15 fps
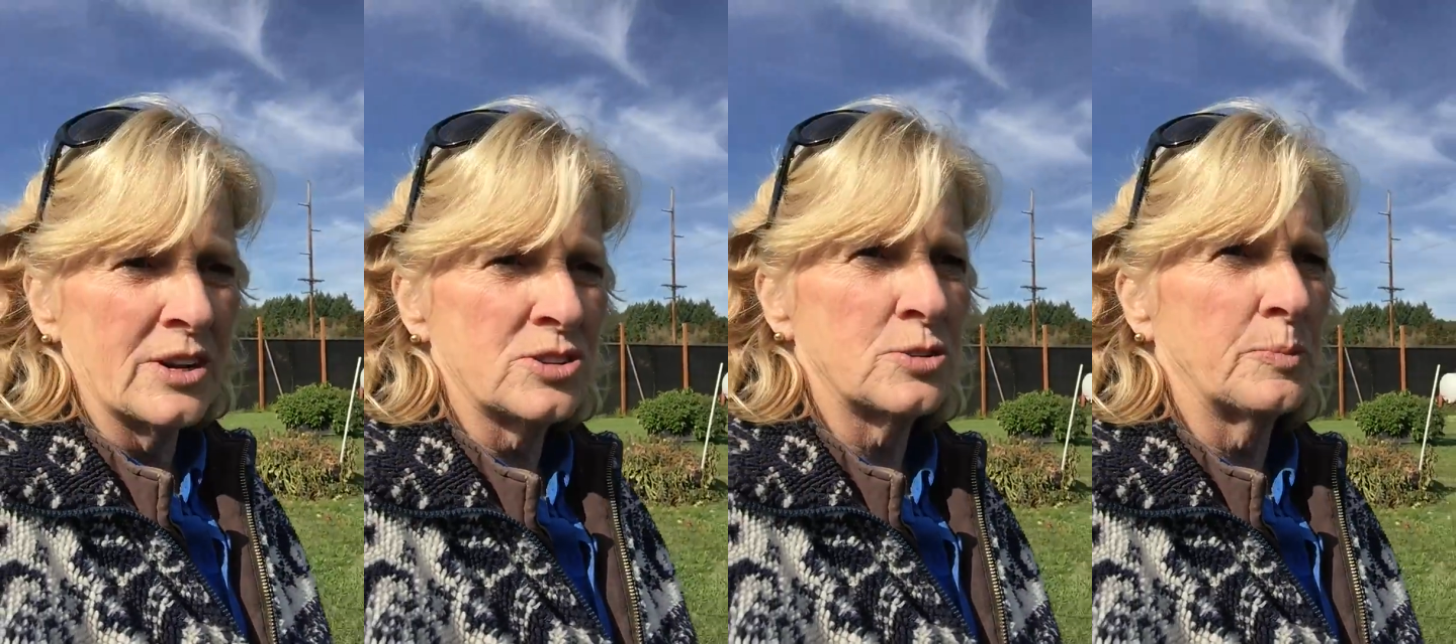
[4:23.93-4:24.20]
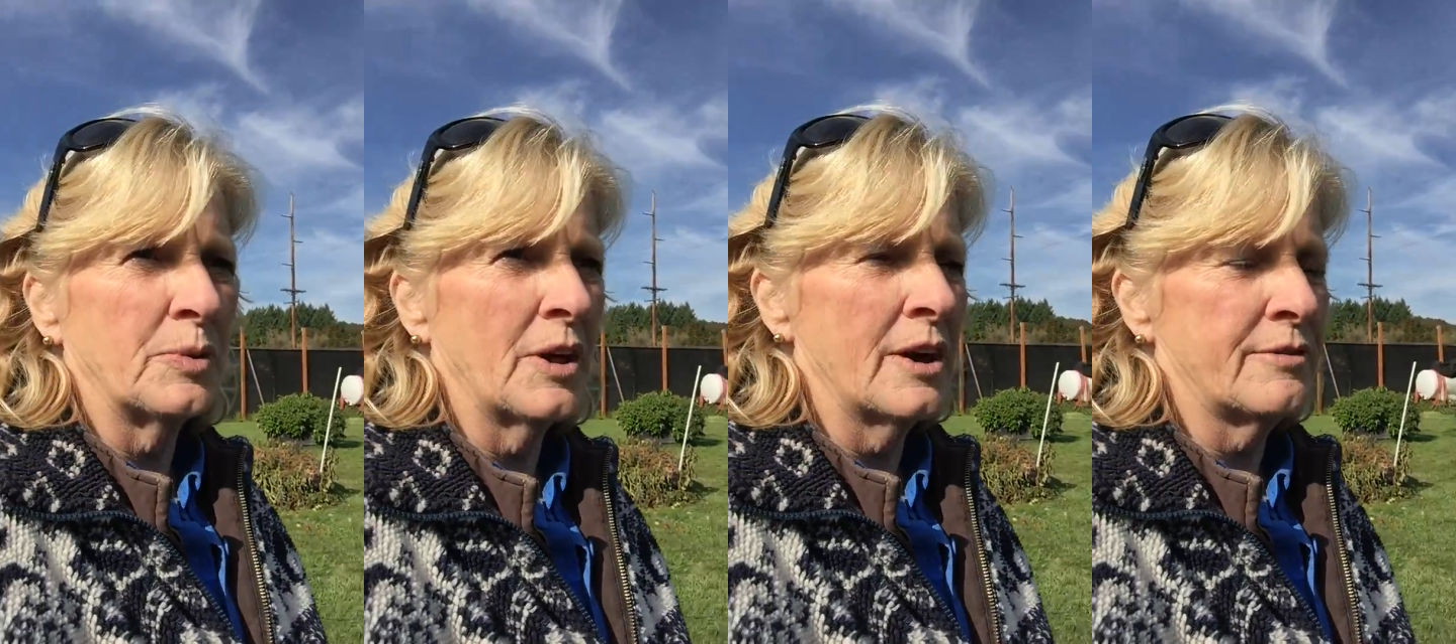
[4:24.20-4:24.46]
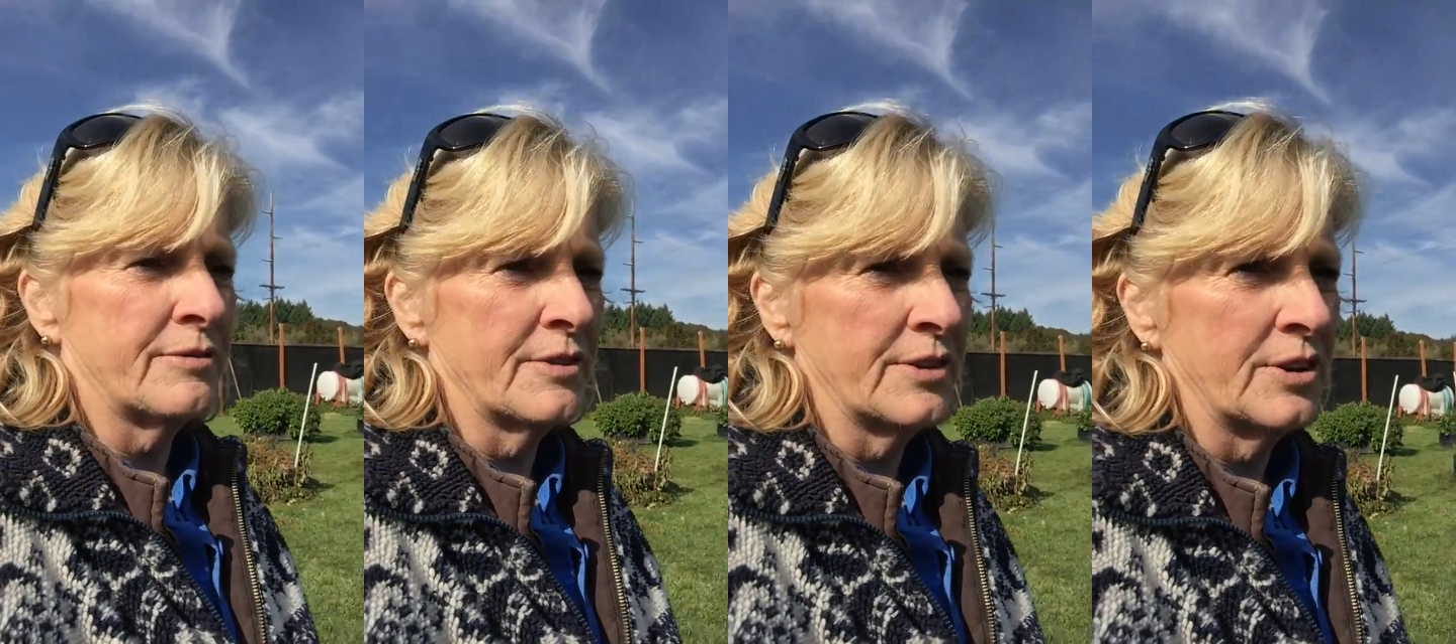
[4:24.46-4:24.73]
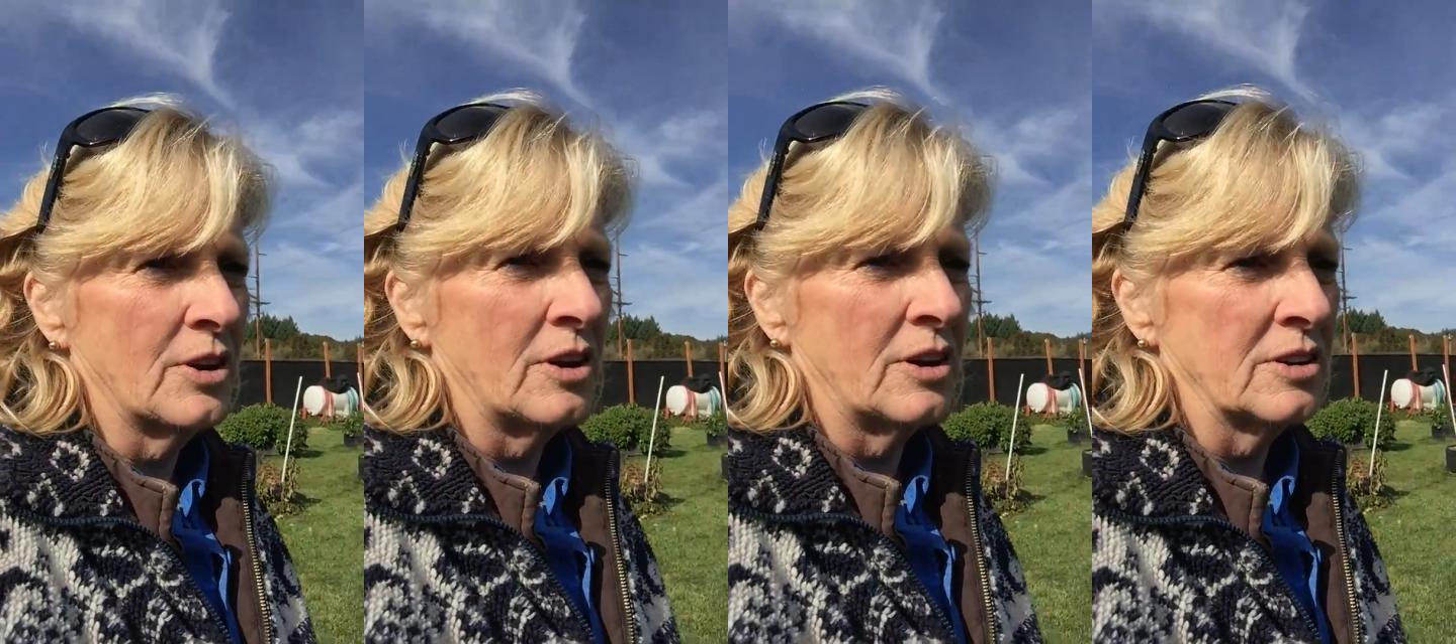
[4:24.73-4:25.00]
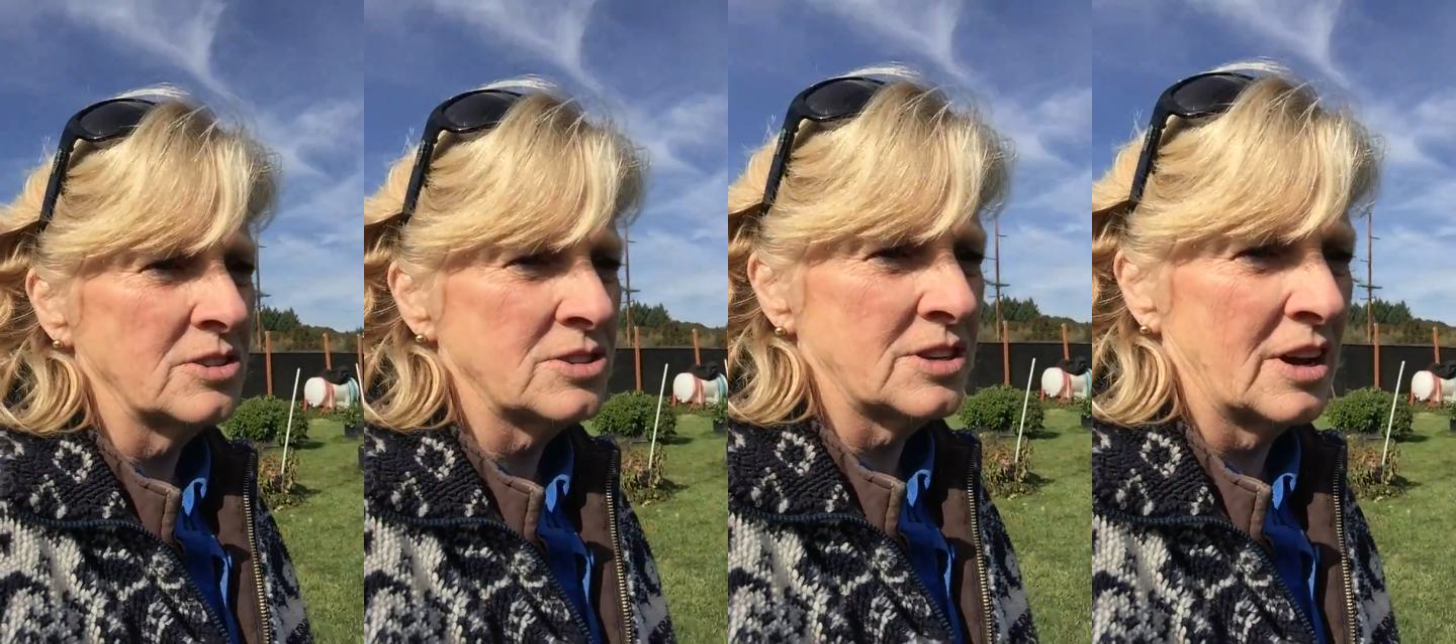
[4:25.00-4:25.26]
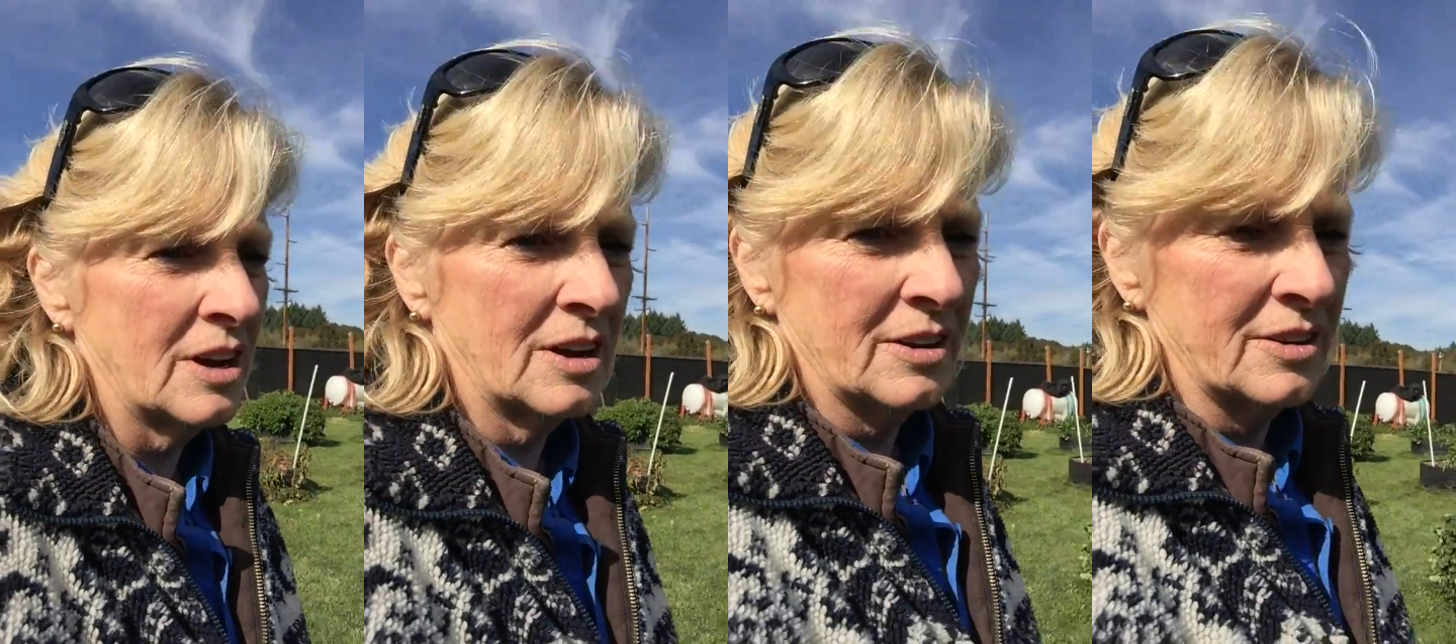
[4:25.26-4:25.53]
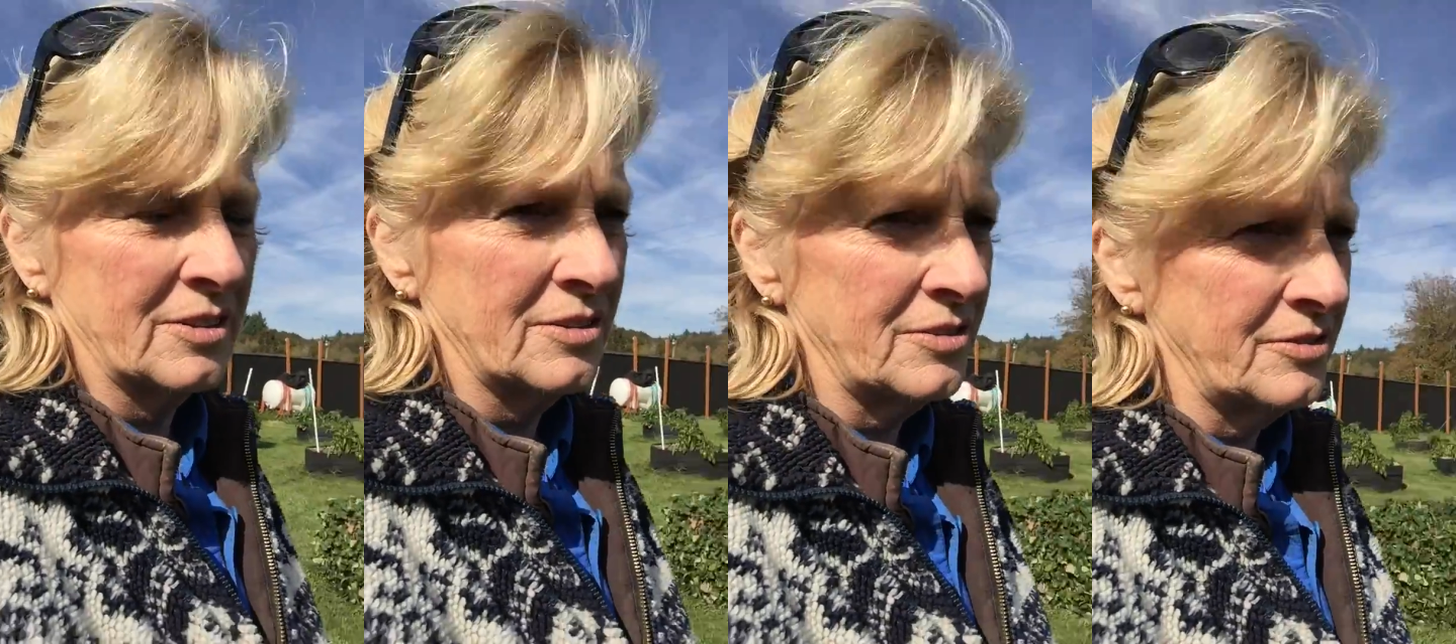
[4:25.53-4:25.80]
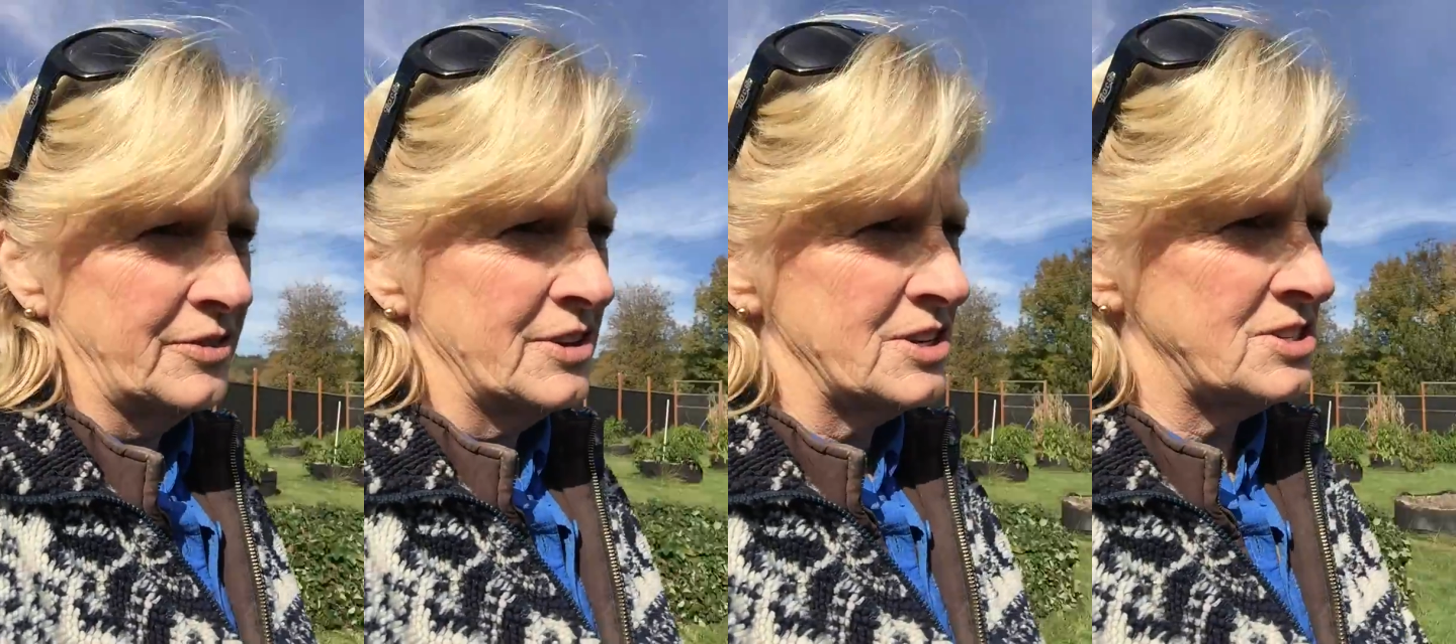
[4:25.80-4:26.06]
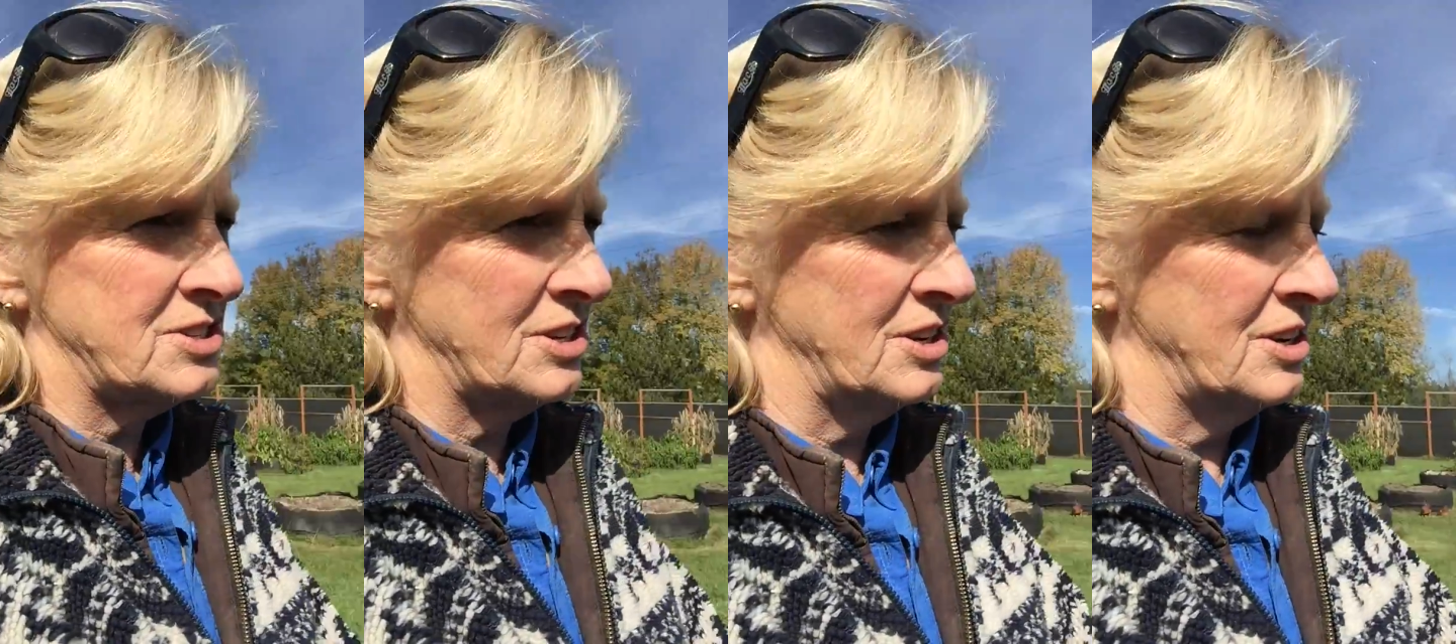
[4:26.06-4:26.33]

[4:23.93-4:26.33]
a supply for the dogs. This